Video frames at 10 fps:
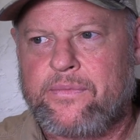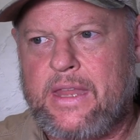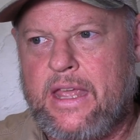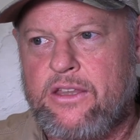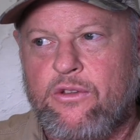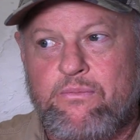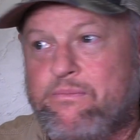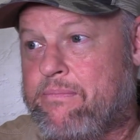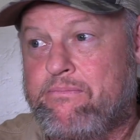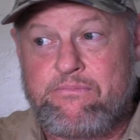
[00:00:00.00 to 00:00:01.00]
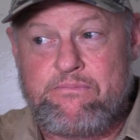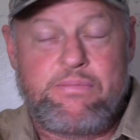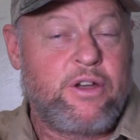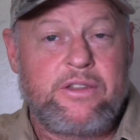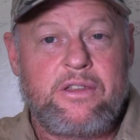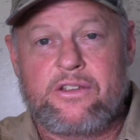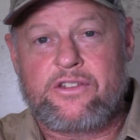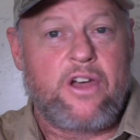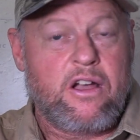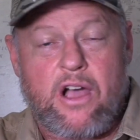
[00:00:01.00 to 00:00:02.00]
you put
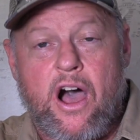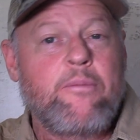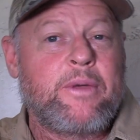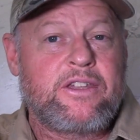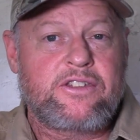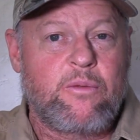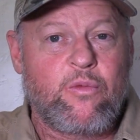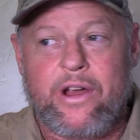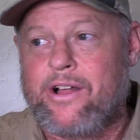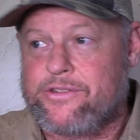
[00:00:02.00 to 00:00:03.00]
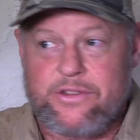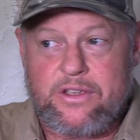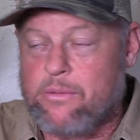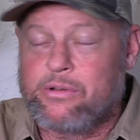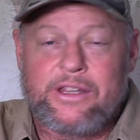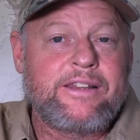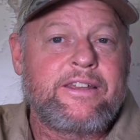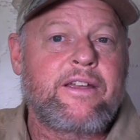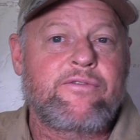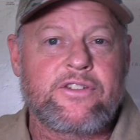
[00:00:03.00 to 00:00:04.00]
a comment somewhere else, a completely
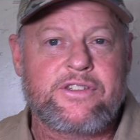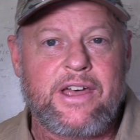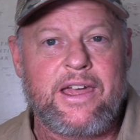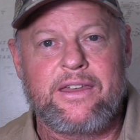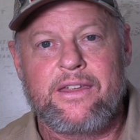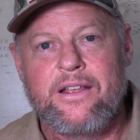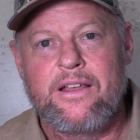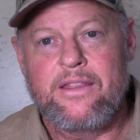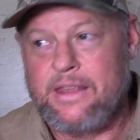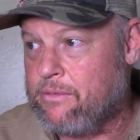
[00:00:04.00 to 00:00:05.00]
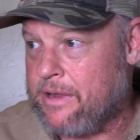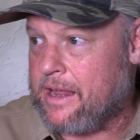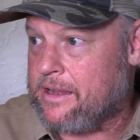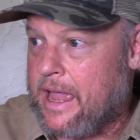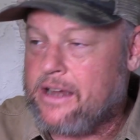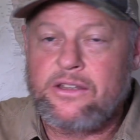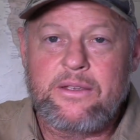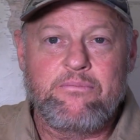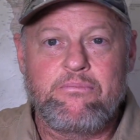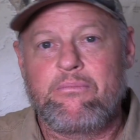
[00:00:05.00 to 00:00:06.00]
different site, they would
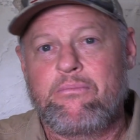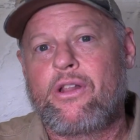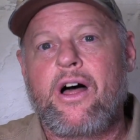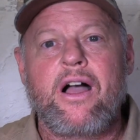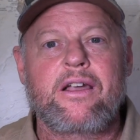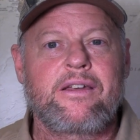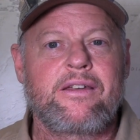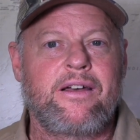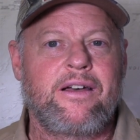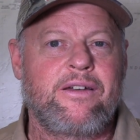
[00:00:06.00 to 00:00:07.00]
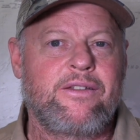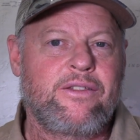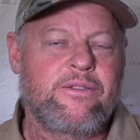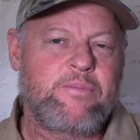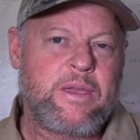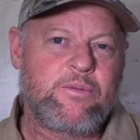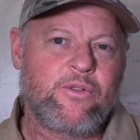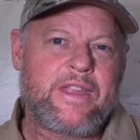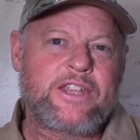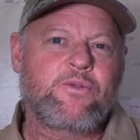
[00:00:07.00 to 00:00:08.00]
actually block people.
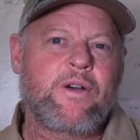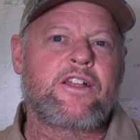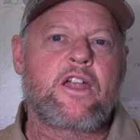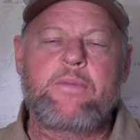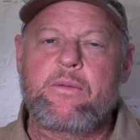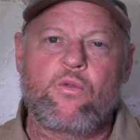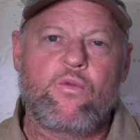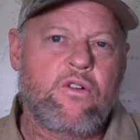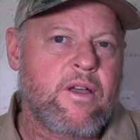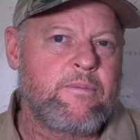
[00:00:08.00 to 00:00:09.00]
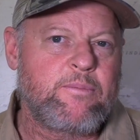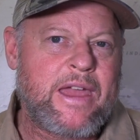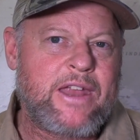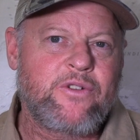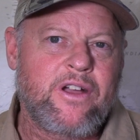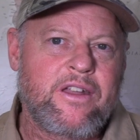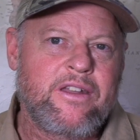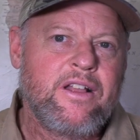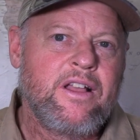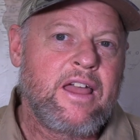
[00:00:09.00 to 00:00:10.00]
That's why a lot of people won't come to Patreon.
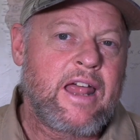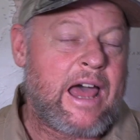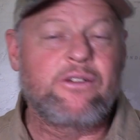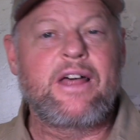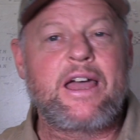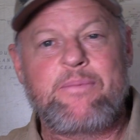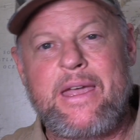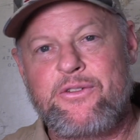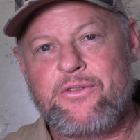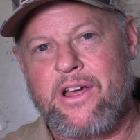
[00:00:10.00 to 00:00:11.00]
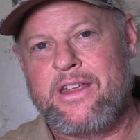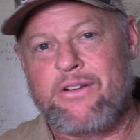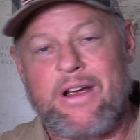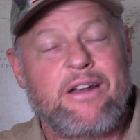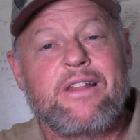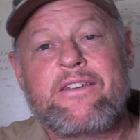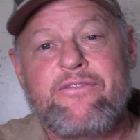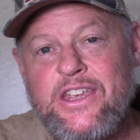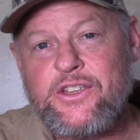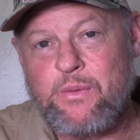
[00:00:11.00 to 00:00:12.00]
I don't like Patreon either. I don't like
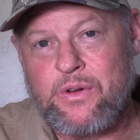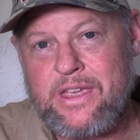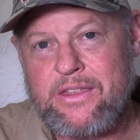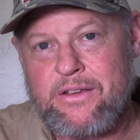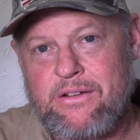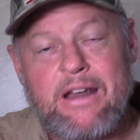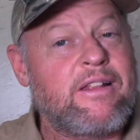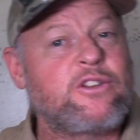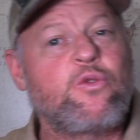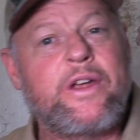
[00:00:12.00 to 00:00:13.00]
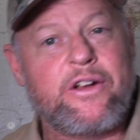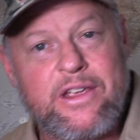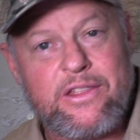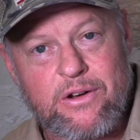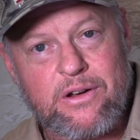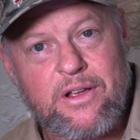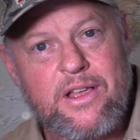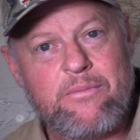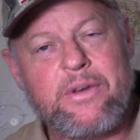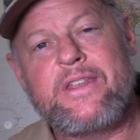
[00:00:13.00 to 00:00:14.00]
Facebook either. I don't like Twitter either.
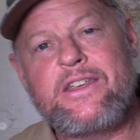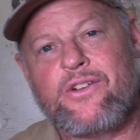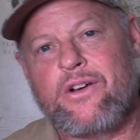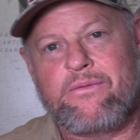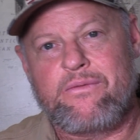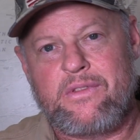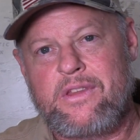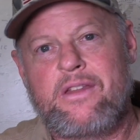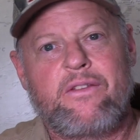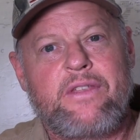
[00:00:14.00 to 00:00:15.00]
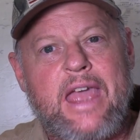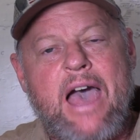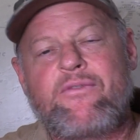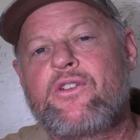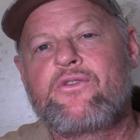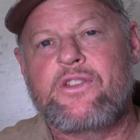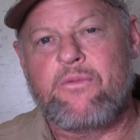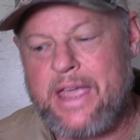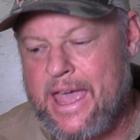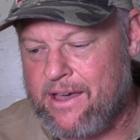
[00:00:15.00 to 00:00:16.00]
But these are, the avenues that
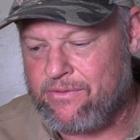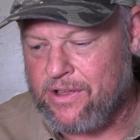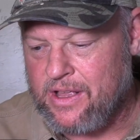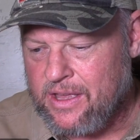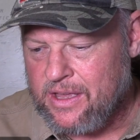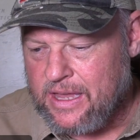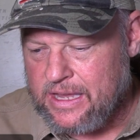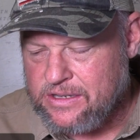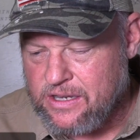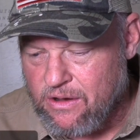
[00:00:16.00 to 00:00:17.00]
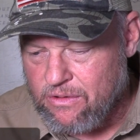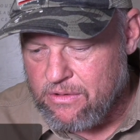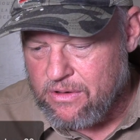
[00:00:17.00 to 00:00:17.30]
we have. And so